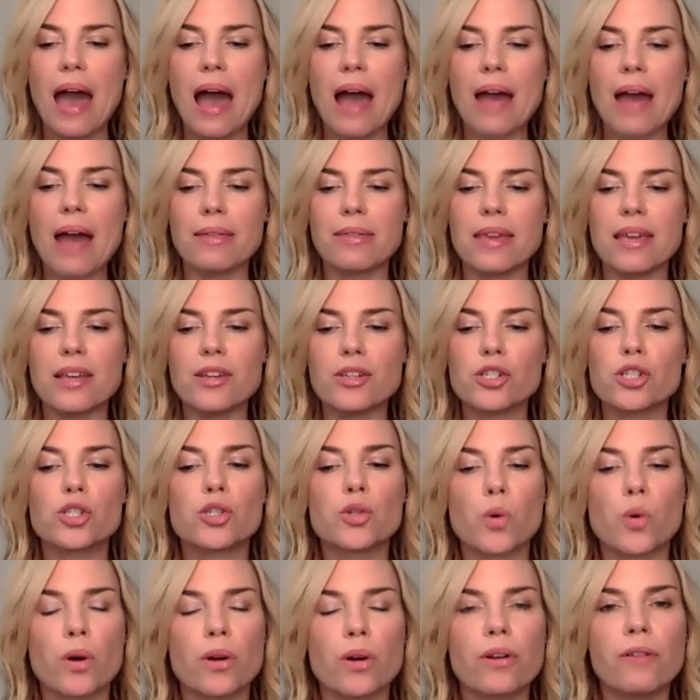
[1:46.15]
I think
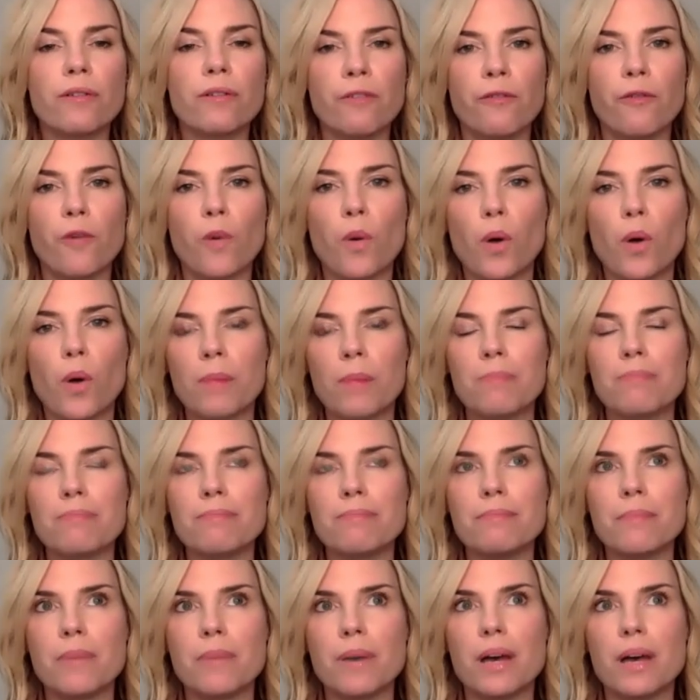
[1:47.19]
shorter
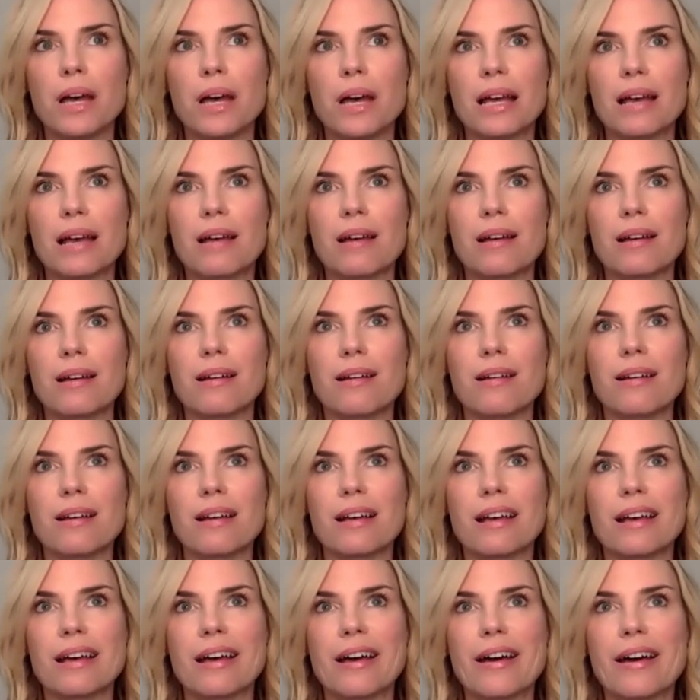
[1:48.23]
form
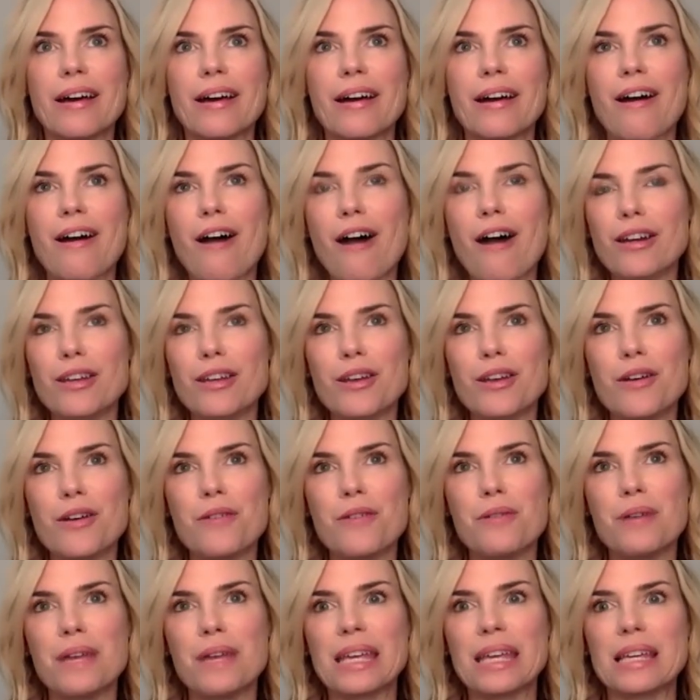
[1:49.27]

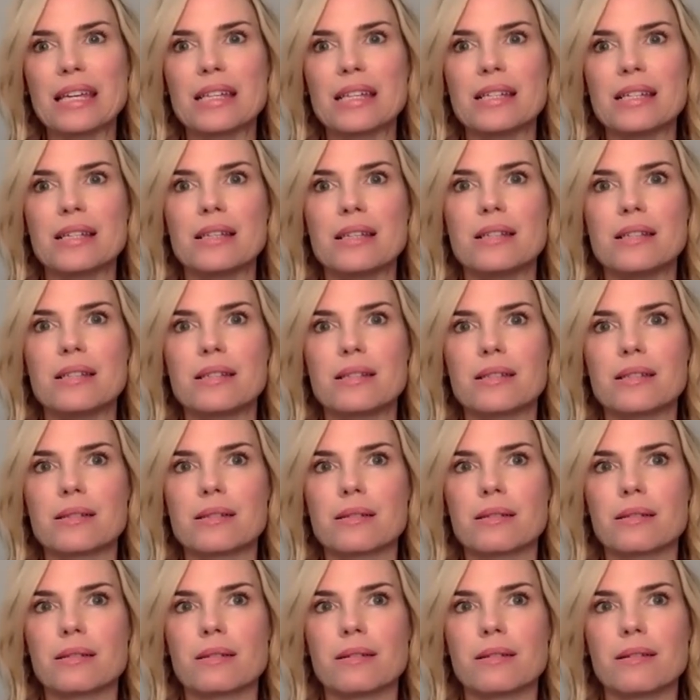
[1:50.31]
audio
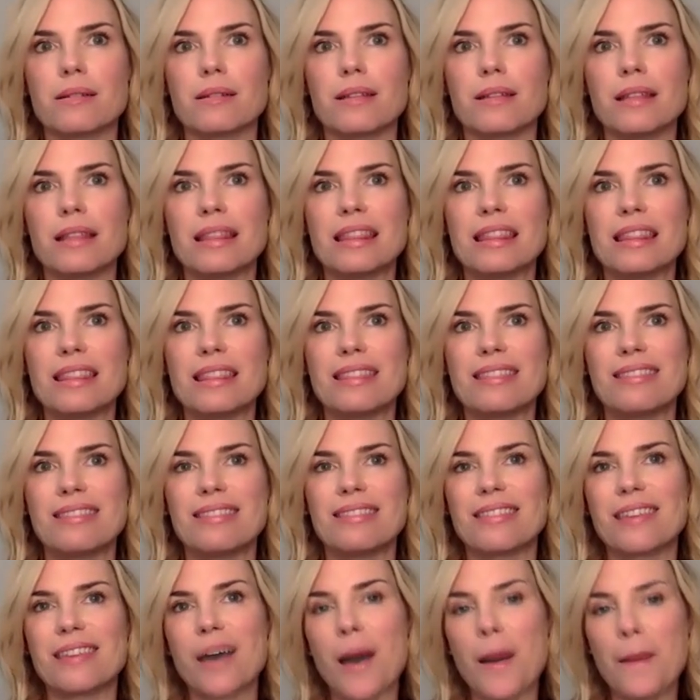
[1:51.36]
is
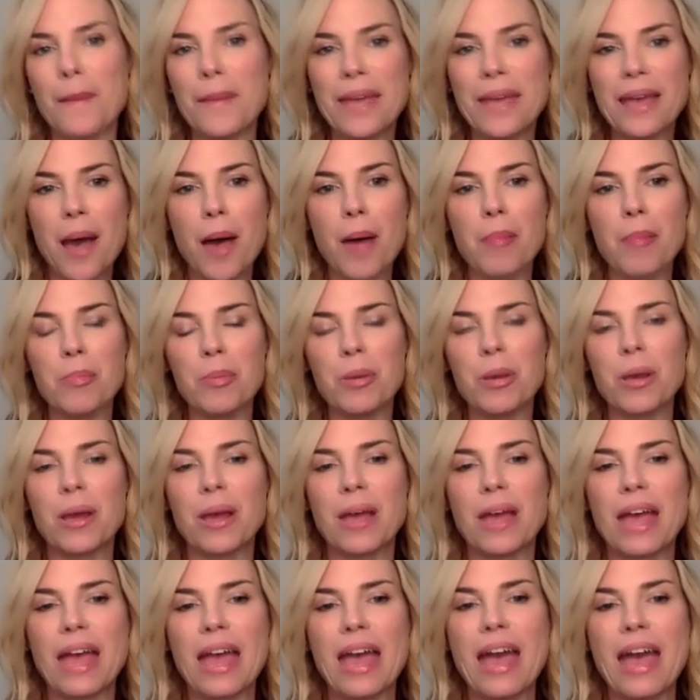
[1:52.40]
coming up,
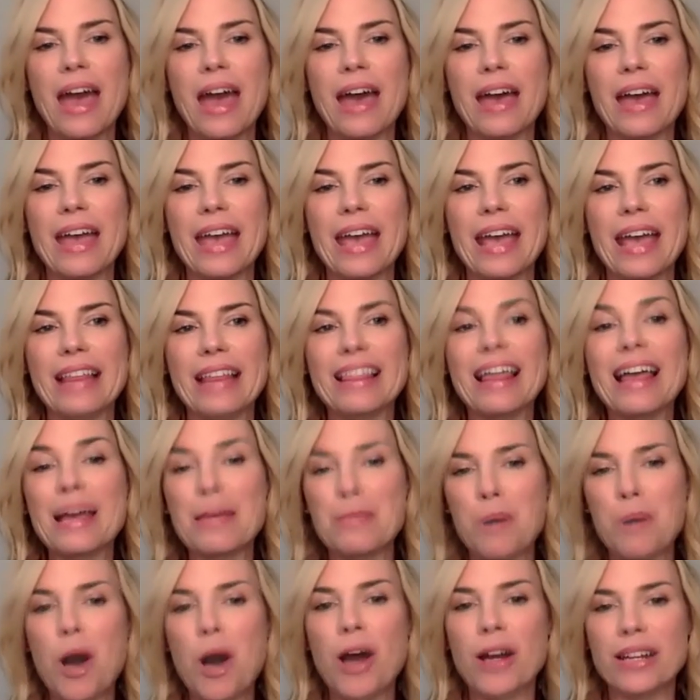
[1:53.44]

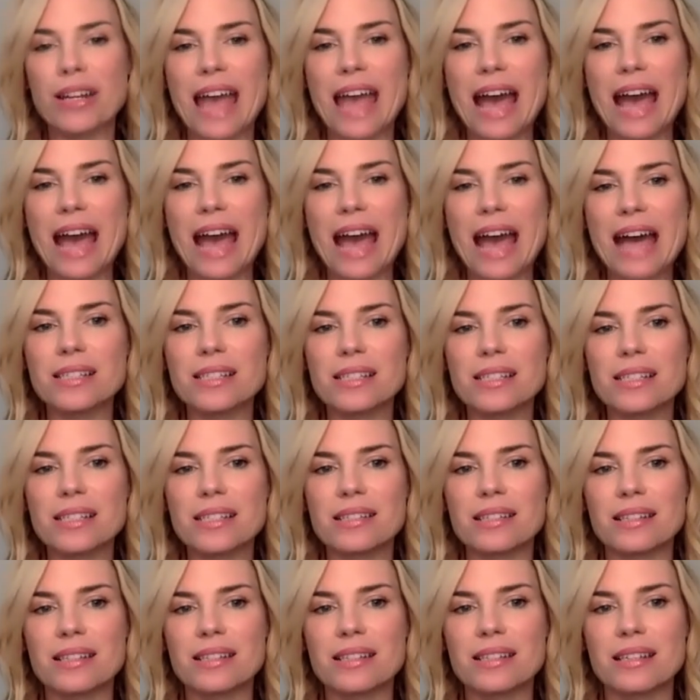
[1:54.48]
like
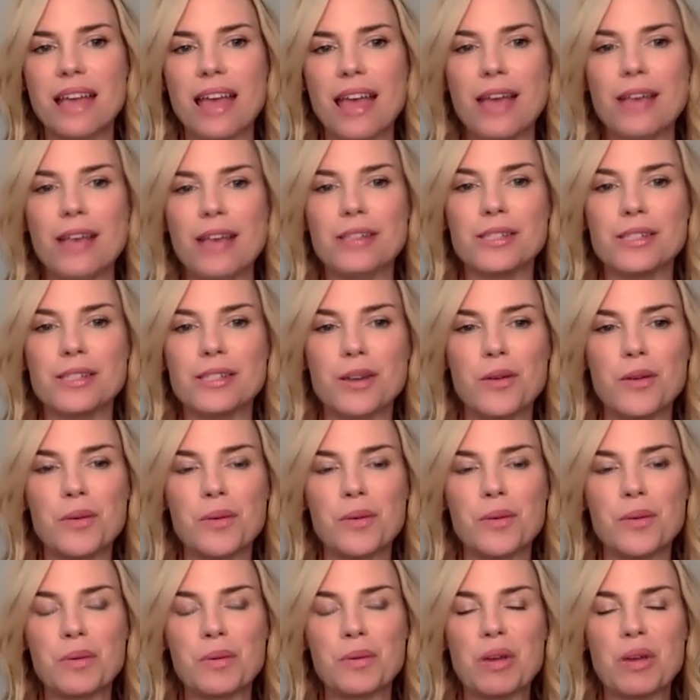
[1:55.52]
podcasts.
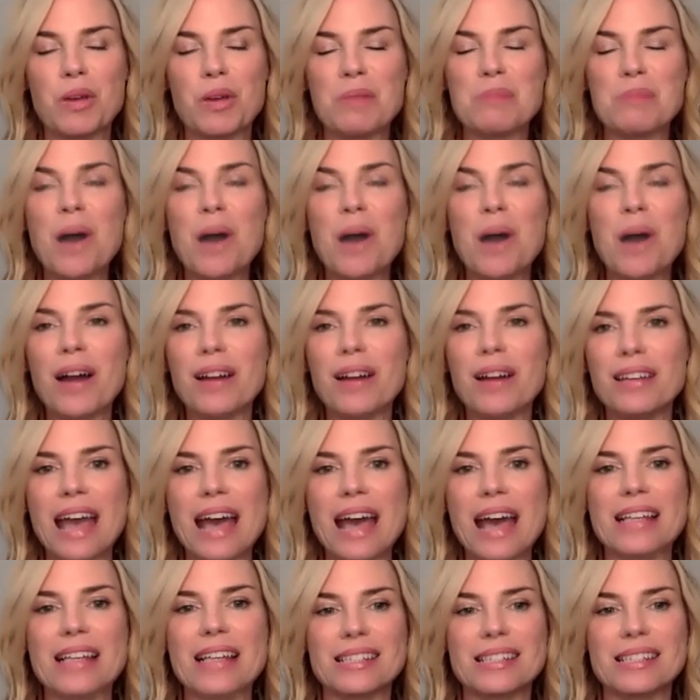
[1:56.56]
So, I mean,
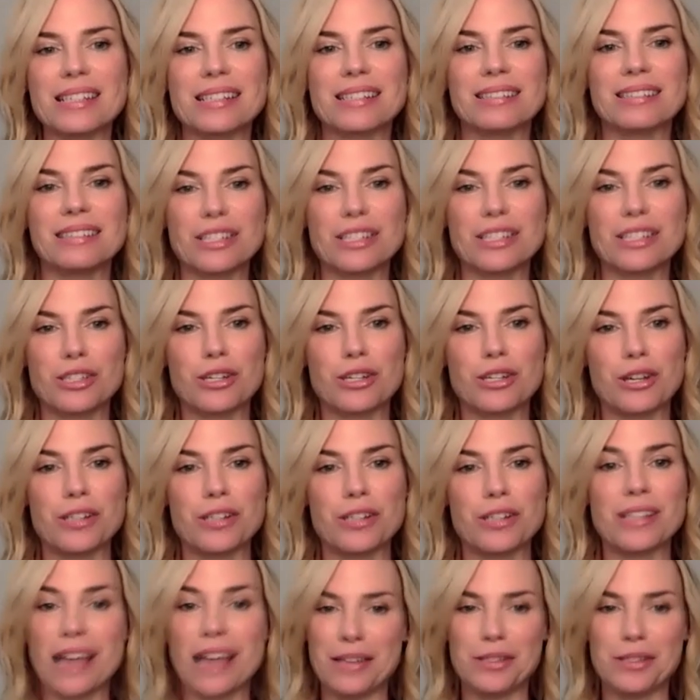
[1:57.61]
podcast
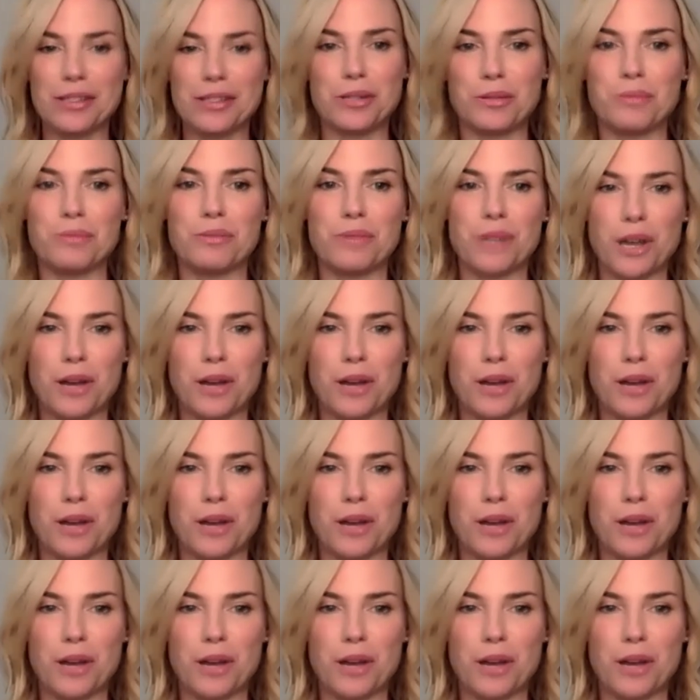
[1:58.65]
listeners, as you